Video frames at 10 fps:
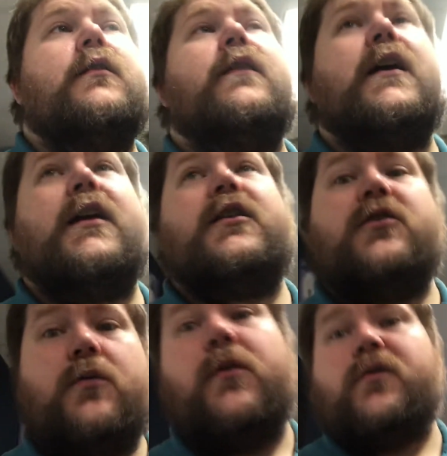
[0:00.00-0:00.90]
that
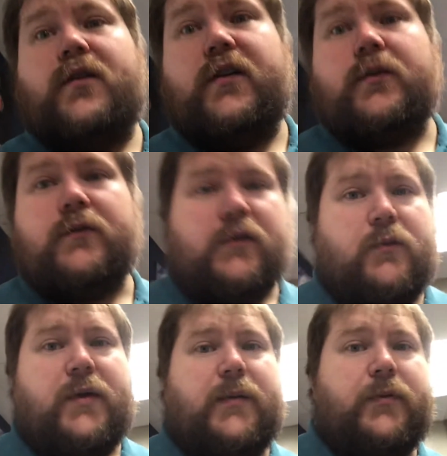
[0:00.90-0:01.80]
you are going to use in your
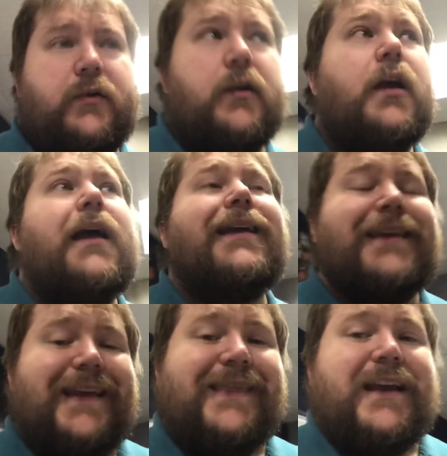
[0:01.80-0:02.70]
paper.
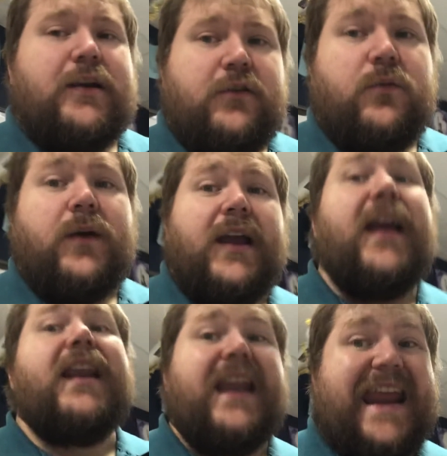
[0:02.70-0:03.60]
Get that out of the way
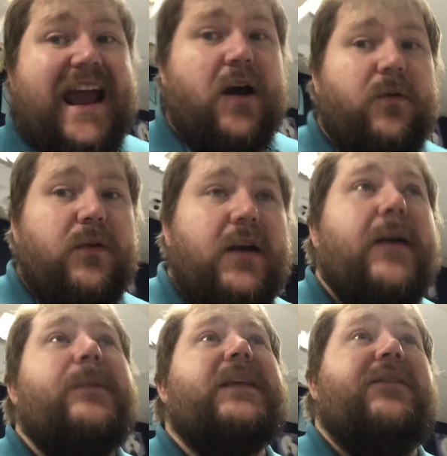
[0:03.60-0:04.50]
now.
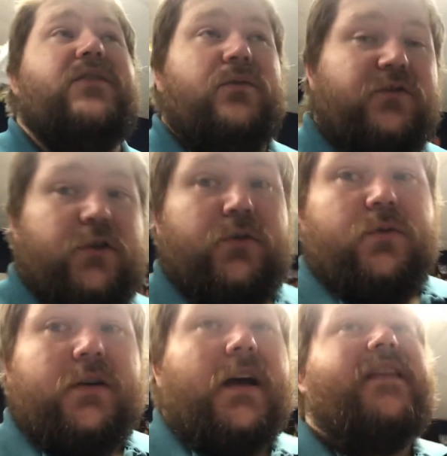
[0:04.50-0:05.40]
If you do,
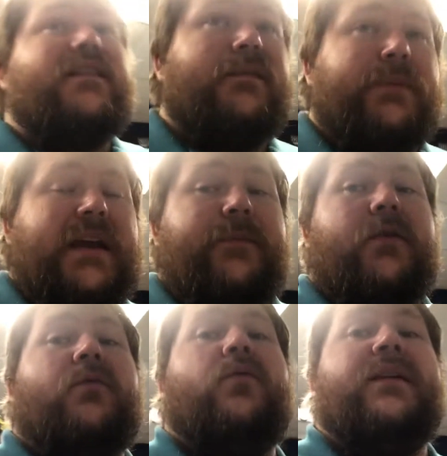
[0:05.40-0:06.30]
this
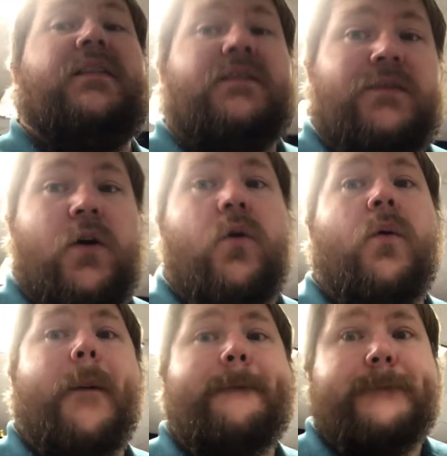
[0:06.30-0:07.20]
paper will be so
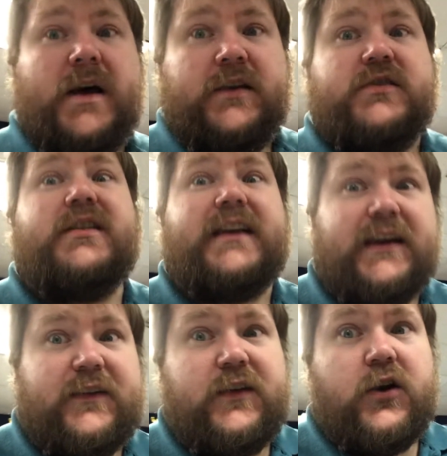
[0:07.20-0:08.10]
much
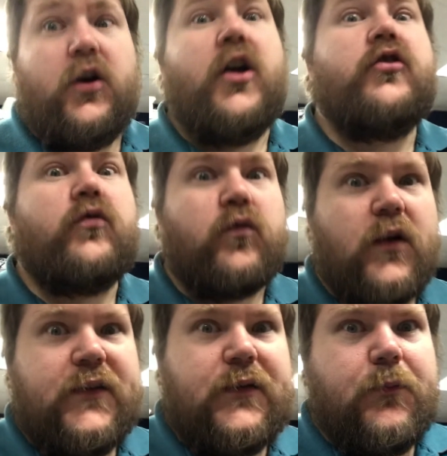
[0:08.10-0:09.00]
easier.
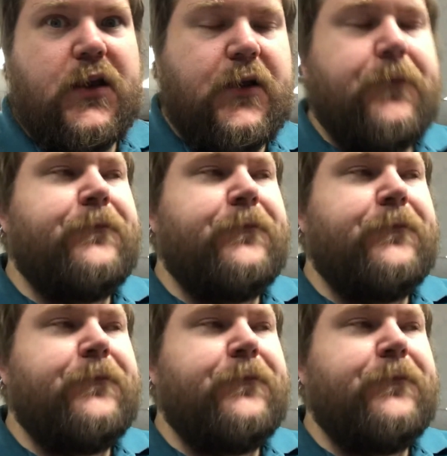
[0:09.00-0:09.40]
Trust me.